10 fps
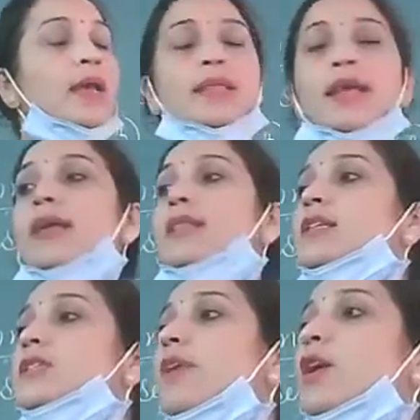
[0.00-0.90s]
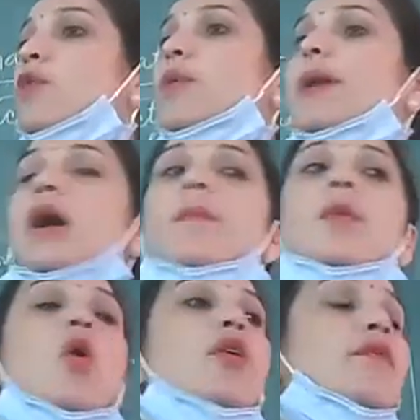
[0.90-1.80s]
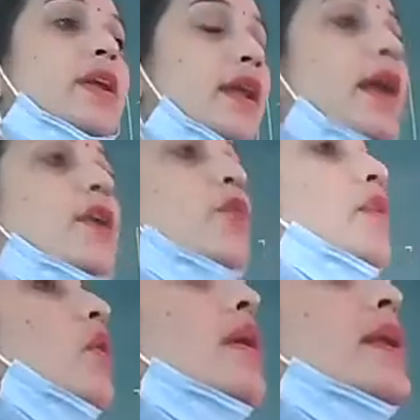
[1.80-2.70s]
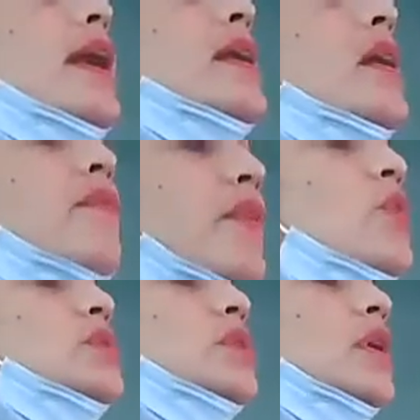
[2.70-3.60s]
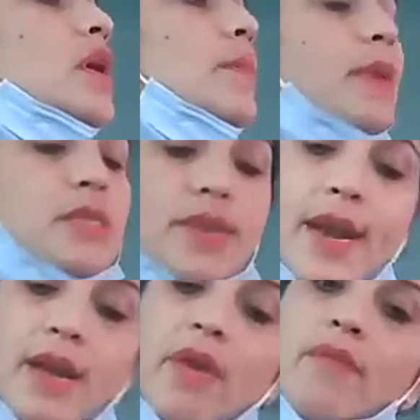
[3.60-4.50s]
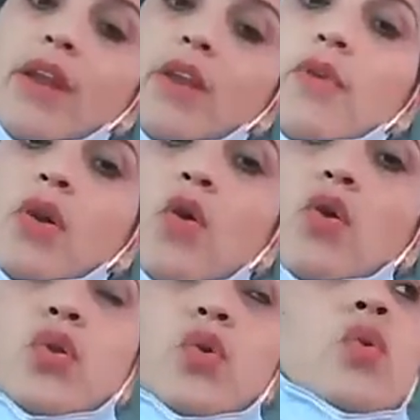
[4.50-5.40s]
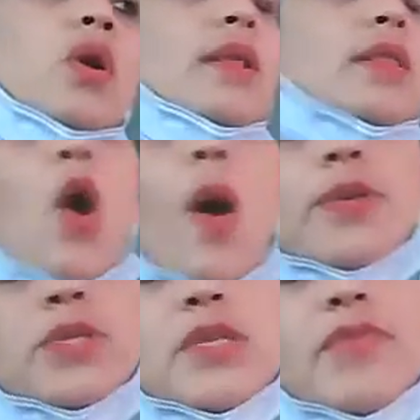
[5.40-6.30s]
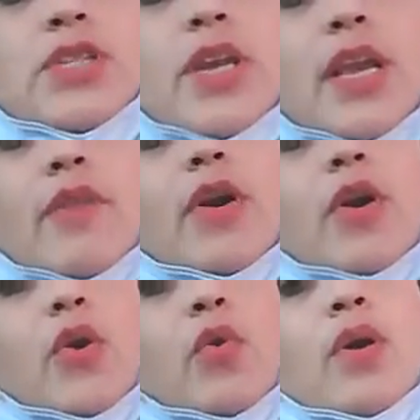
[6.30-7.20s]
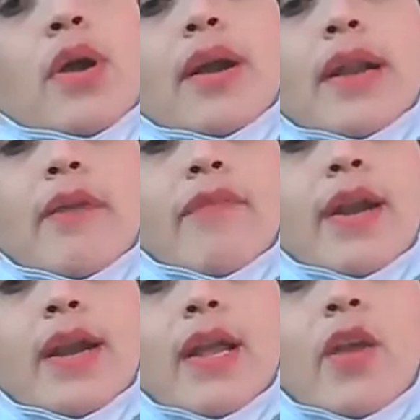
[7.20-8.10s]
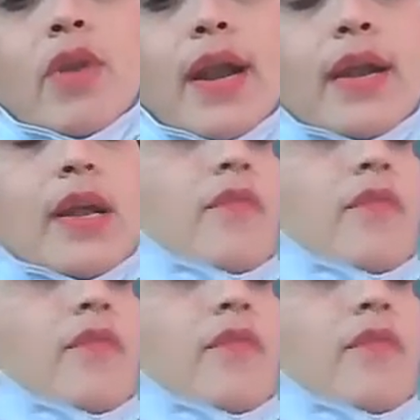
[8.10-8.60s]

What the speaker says: Then in this way, you will become confident. You will not get confused. But straight away, when you will go through the options which are given to you, definitely you will get